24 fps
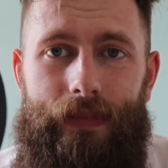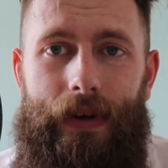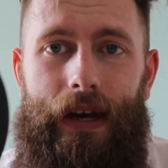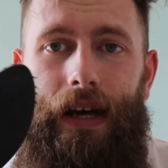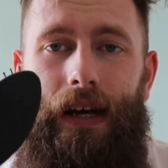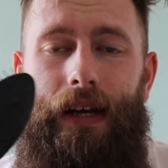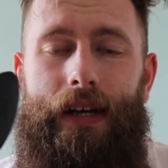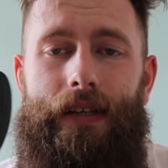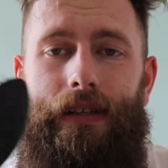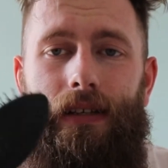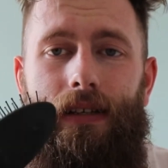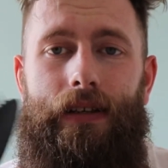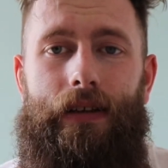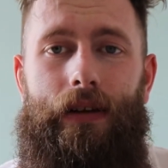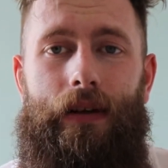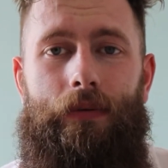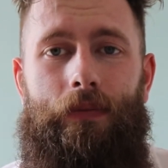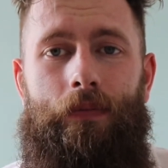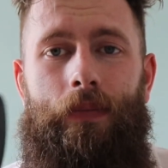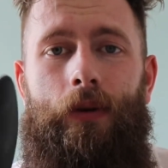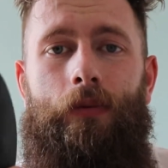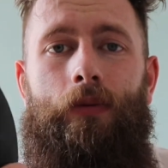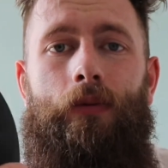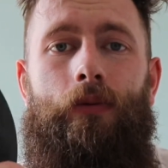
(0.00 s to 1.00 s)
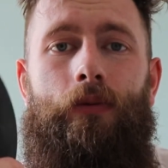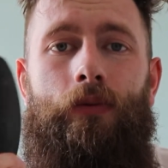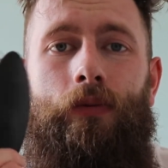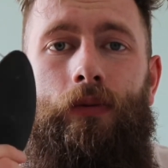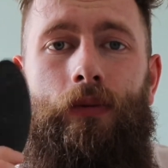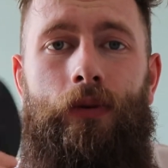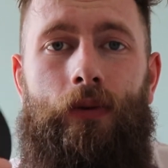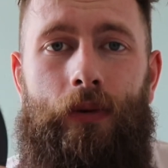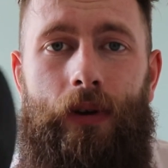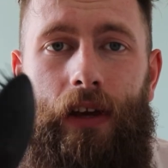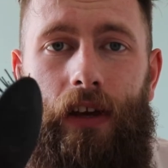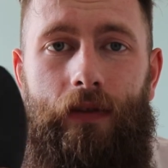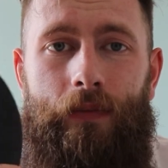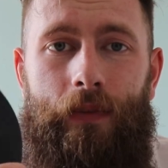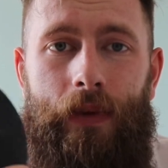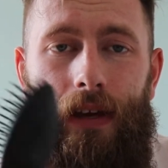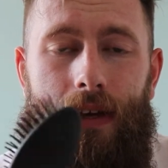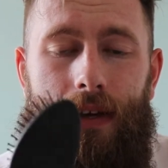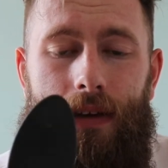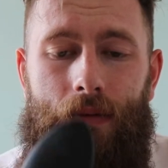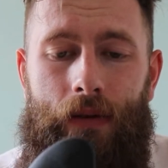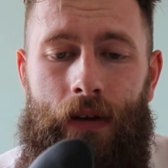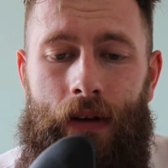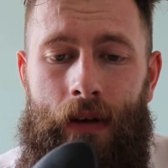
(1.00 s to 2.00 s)
and people will give
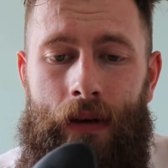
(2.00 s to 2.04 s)
me